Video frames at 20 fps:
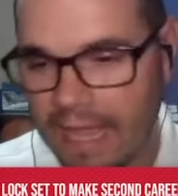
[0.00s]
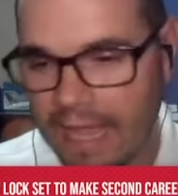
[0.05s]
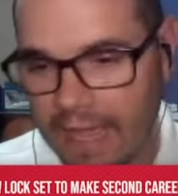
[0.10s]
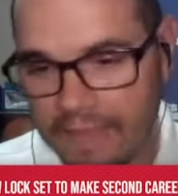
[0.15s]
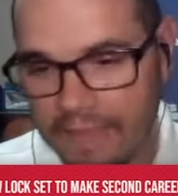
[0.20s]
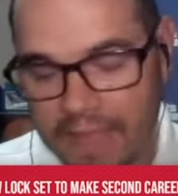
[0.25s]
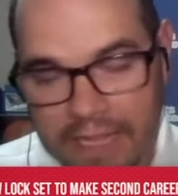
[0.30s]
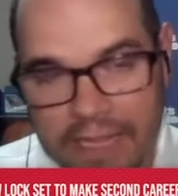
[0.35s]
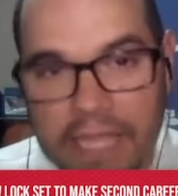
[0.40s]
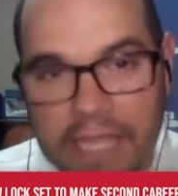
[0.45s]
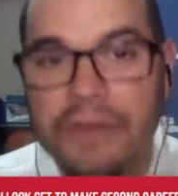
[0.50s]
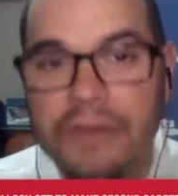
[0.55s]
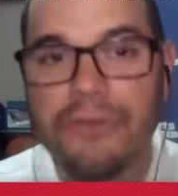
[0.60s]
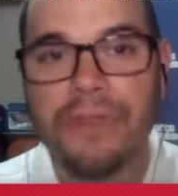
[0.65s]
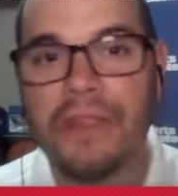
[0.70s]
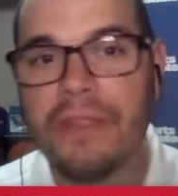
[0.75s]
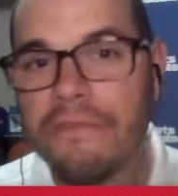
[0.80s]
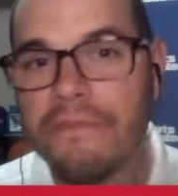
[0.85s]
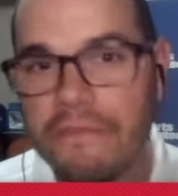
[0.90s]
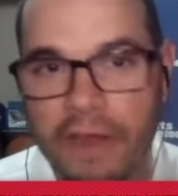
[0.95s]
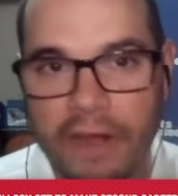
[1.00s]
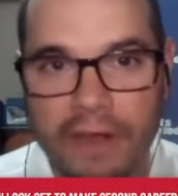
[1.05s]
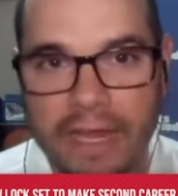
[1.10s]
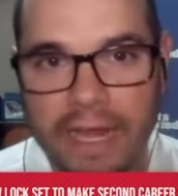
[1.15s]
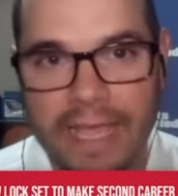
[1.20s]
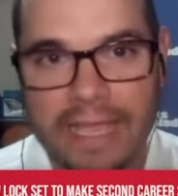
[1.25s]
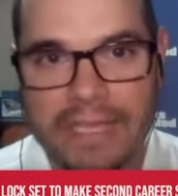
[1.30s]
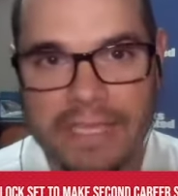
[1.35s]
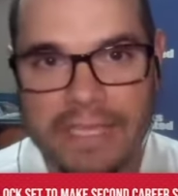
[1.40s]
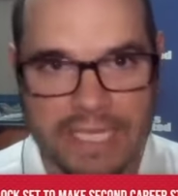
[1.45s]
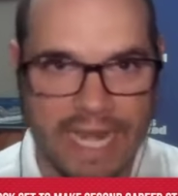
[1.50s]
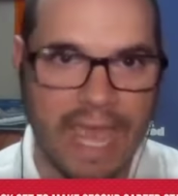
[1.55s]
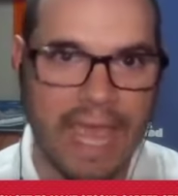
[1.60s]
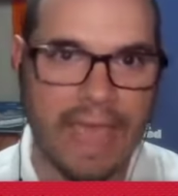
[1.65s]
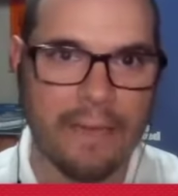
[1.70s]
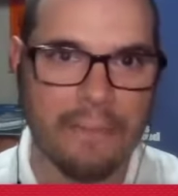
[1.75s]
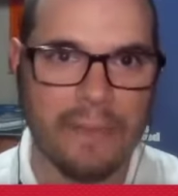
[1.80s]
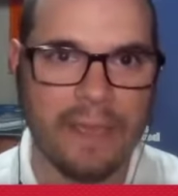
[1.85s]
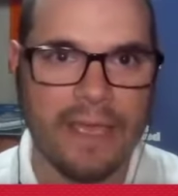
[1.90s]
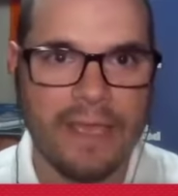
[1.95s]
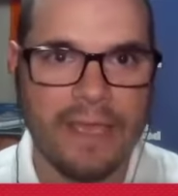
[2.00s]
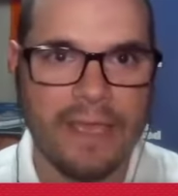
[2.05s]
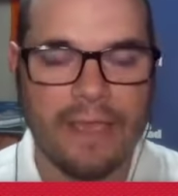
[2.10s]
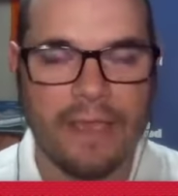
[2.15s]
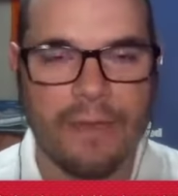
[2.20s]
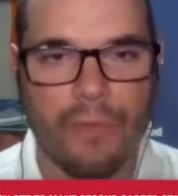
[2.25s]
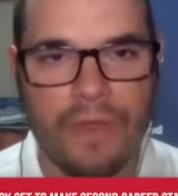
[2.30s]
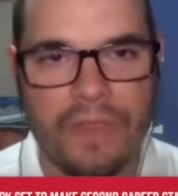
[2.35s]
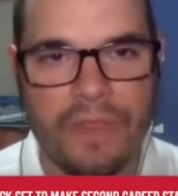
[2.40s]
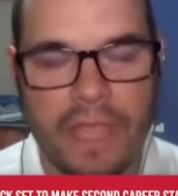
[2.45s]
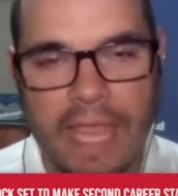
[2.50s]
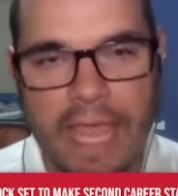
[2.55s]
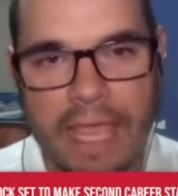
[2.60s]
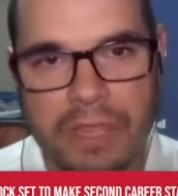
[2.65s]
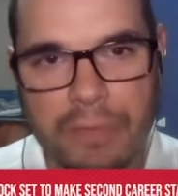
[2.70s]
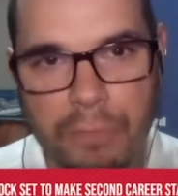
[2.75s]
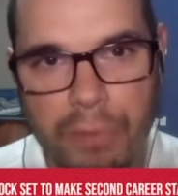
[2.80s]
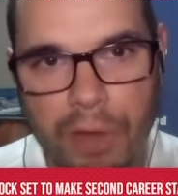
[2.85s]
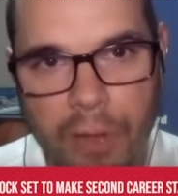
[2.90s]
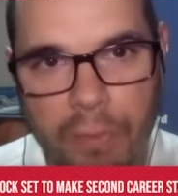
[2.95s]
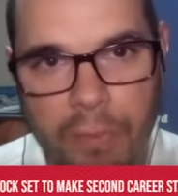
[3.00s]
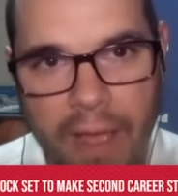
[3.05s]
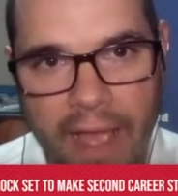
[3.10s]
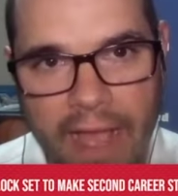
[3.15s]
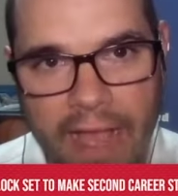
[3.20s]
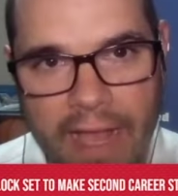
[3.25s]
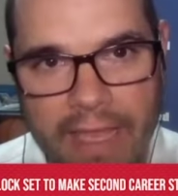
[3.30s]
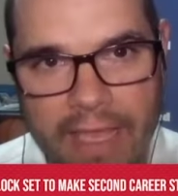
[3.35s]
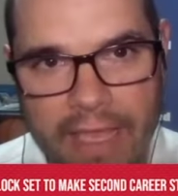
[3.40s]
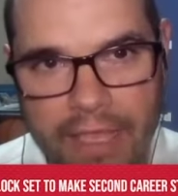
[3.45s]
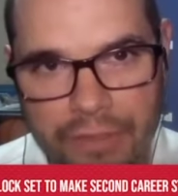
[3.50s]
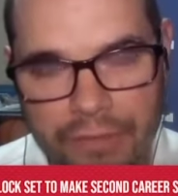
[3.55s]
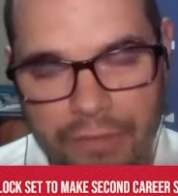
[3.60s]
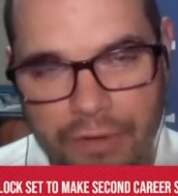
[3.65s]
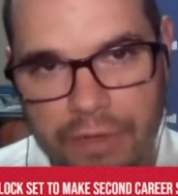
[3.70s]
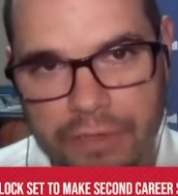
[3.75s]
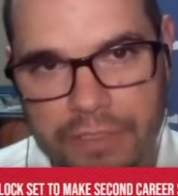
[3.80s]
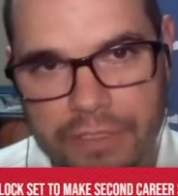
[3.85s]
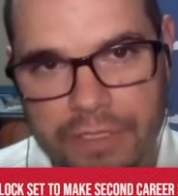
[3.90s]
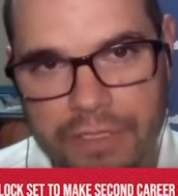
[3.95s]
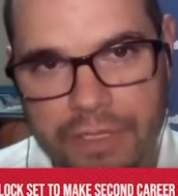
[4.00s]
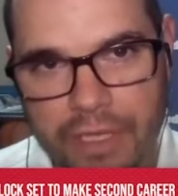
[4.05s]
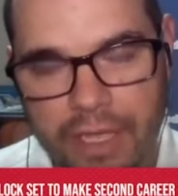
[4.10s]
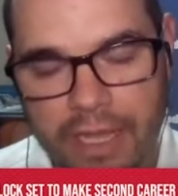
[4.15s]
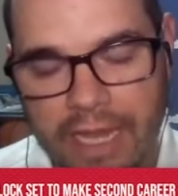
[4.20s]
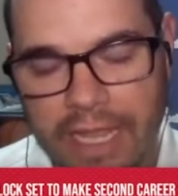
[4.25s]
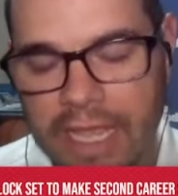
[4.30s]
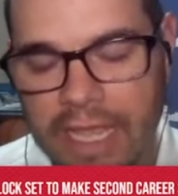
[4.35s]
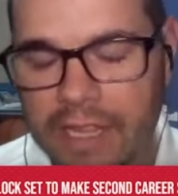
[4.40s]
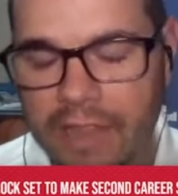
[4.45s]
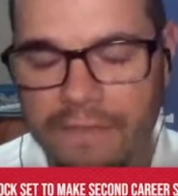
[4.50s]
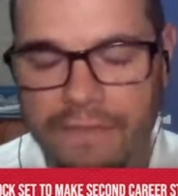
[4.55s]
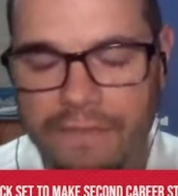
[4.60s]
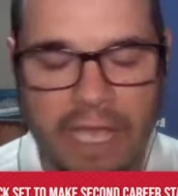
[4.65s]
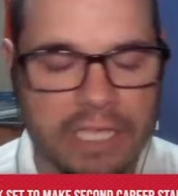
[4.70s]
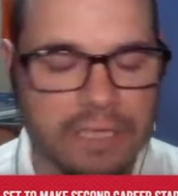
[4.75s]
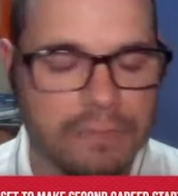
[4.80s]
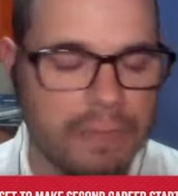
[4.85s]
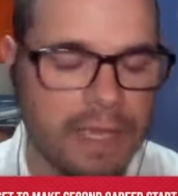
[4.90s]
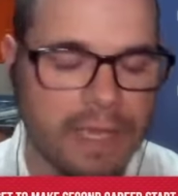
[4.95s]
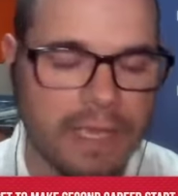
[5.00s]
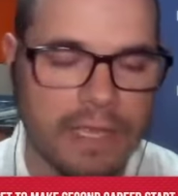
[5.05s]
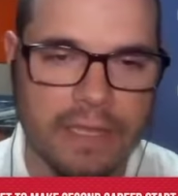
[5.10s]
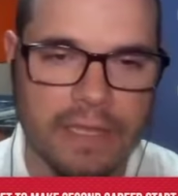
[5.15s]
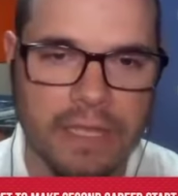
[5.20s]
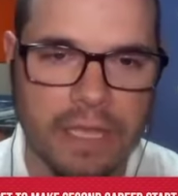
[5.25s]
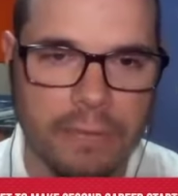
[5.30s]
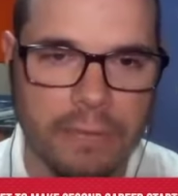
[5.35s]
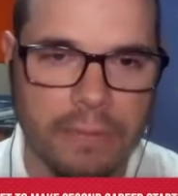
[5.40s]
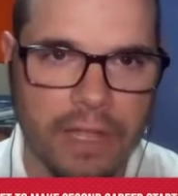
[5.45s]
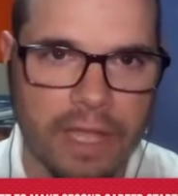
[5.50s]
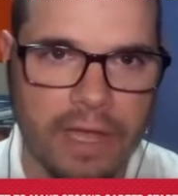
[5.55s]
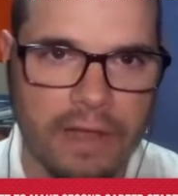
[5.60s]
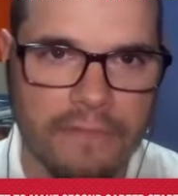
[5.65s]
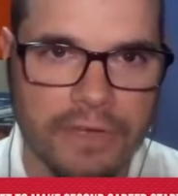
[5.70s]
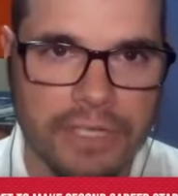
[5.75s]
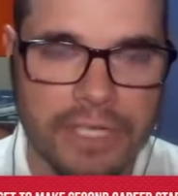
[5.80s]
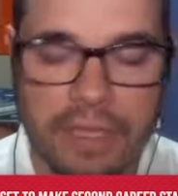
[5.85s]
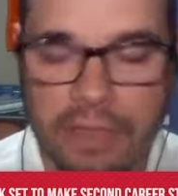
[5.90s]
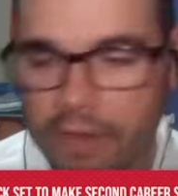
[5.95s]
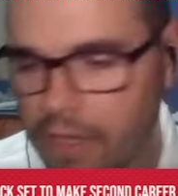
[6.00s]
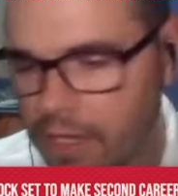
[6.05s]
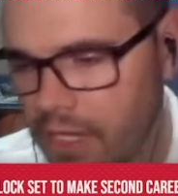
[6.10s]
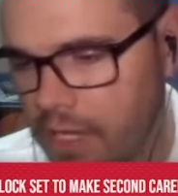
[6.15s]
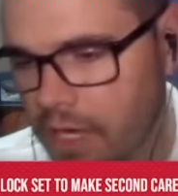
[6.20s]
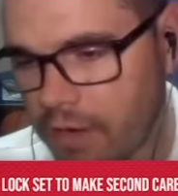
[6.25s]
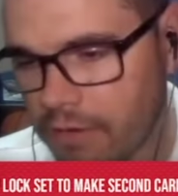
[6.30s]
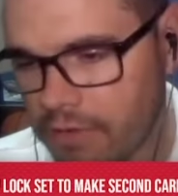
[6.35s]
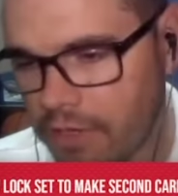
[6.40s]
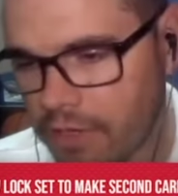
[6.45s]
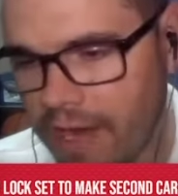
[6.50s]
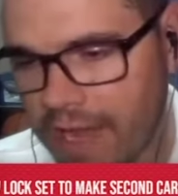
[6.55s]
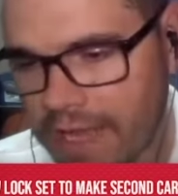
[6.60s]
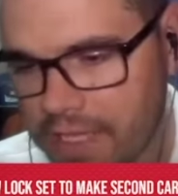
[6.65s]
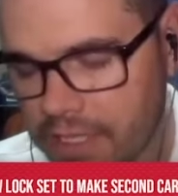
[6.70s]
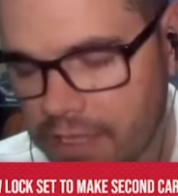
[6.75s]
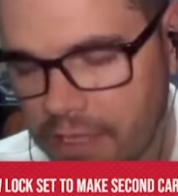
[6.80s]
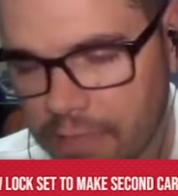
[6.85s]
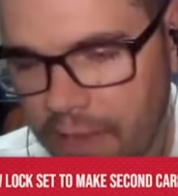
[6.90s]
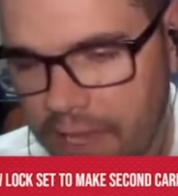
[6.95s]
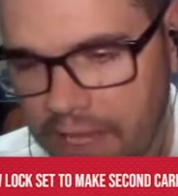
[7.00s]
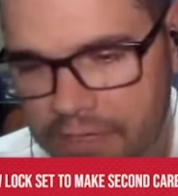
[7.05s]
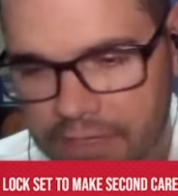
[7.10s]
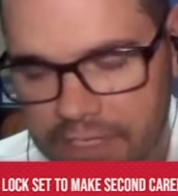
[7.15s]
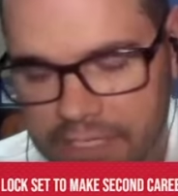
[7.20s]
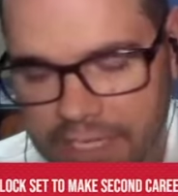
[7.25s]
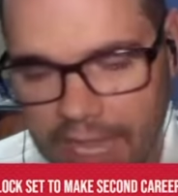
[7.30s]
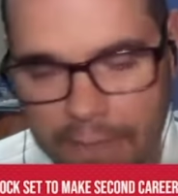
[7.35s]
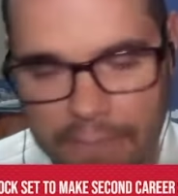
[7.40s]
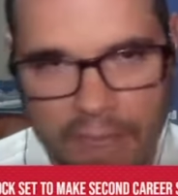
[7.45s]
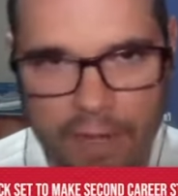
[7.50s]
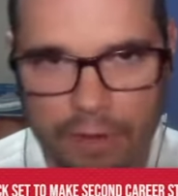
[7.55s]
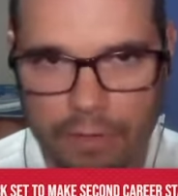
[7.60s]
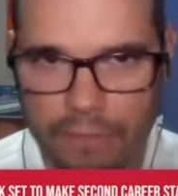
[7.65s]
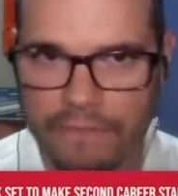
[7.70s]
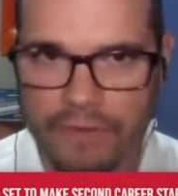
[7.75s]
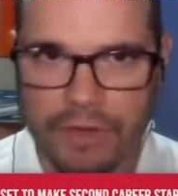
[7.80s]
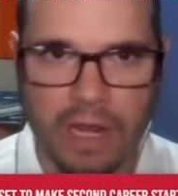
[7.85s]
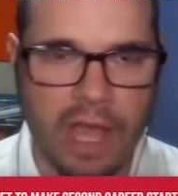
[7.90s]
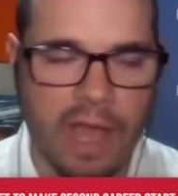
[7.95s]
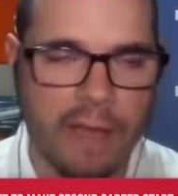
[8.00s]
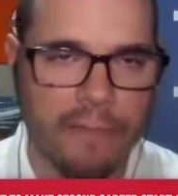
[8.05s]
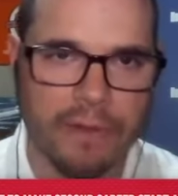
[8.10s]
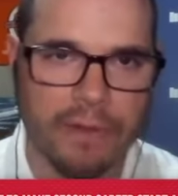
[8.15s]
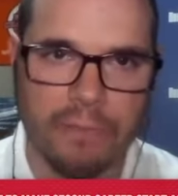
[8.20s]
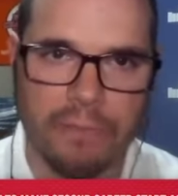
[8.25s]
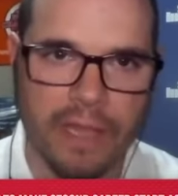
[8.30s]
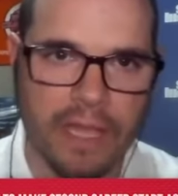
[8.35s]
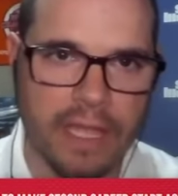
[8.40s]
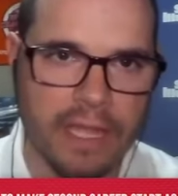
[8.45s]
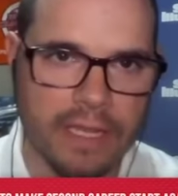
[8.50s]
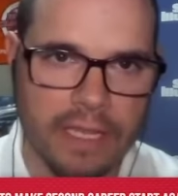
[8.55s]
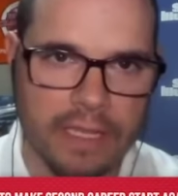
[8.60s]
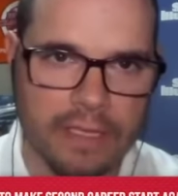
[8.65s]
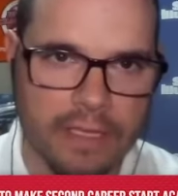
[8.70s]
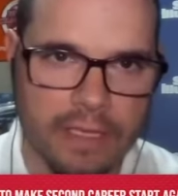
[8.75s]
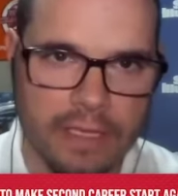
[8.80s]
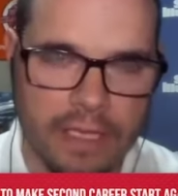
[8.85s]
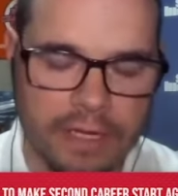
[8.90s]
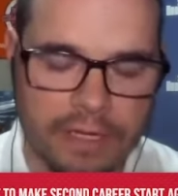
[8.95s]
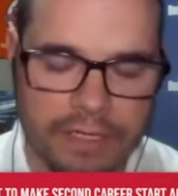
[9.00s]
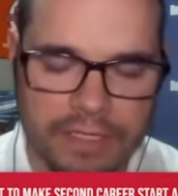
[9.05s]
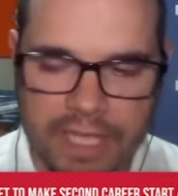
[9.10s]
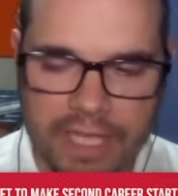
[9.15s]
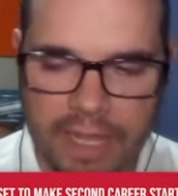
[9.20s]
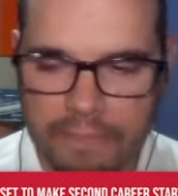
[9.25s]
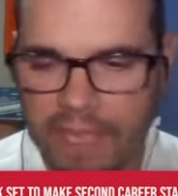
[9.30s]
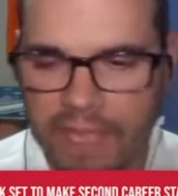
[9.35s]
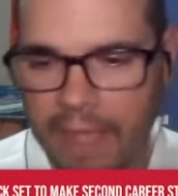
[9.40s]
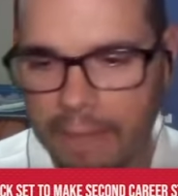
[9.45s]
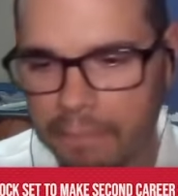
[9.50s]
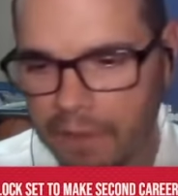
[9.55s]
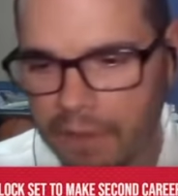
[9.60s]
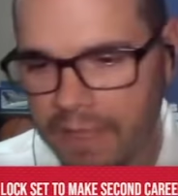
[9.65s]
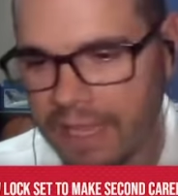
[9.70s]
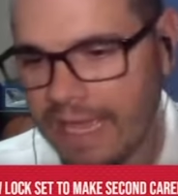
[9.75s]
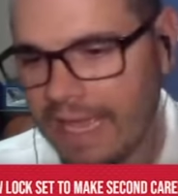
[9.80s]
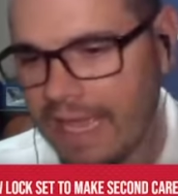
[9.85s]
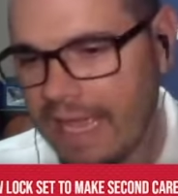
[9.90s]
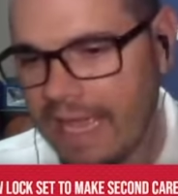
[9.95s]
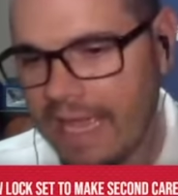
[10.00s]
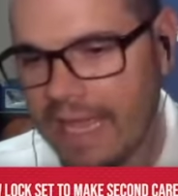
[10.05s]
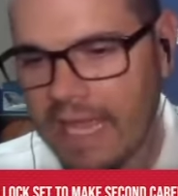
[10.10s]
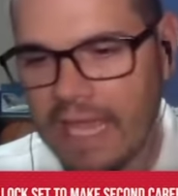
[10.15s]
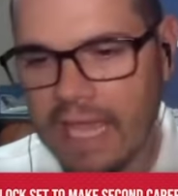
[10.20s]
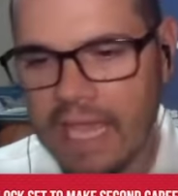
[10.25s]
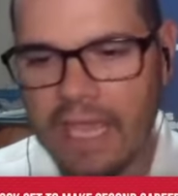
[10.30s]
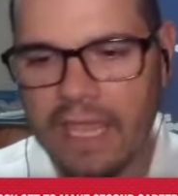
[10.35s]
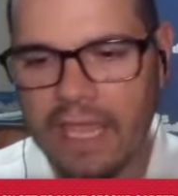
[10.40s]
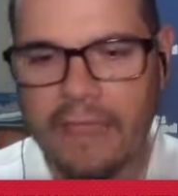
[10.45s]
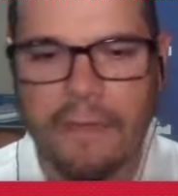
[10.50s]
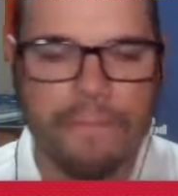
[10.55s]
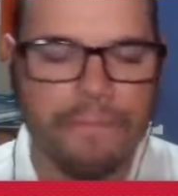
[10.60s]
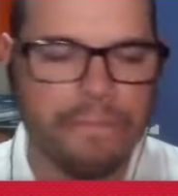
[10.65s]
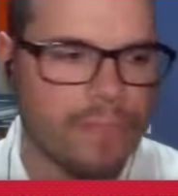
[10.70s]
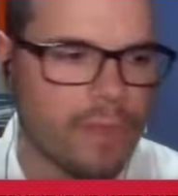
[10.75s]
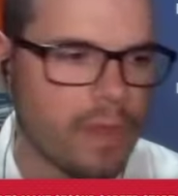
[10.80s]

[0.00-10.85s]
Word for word: and then literally the very next snap when they get the ball back, he throws an ill-advised pick into double coverage. And you know, granted, the Patriots guy made a phenomenal play to, to intercept that, but yeah. he,